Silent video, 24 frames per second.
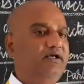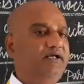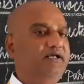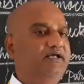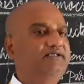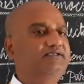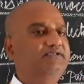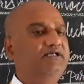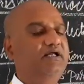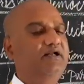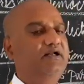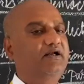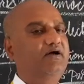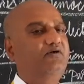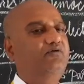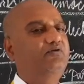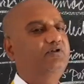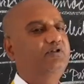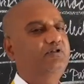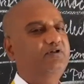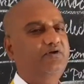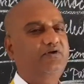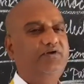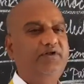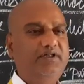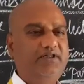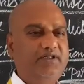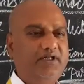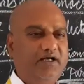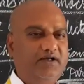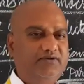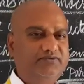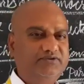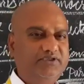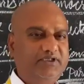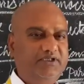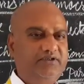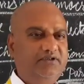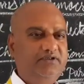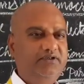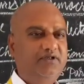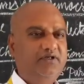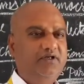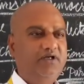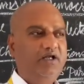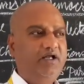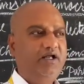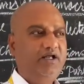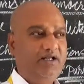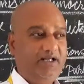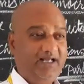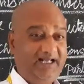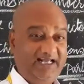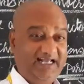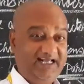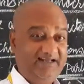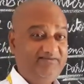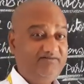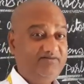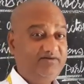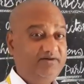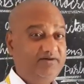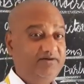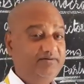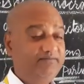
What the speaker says: is around 3,000, and